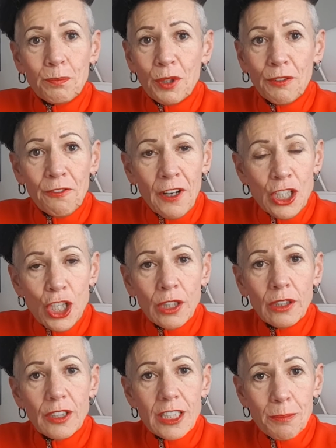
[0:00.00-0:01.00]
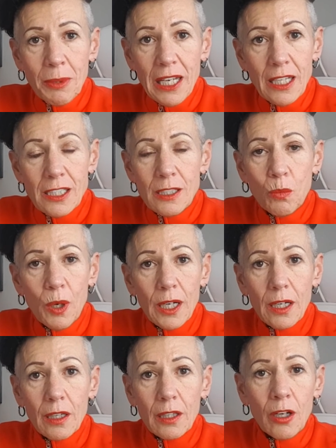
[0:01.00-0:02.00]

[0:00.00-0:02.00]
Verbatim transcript: professional space where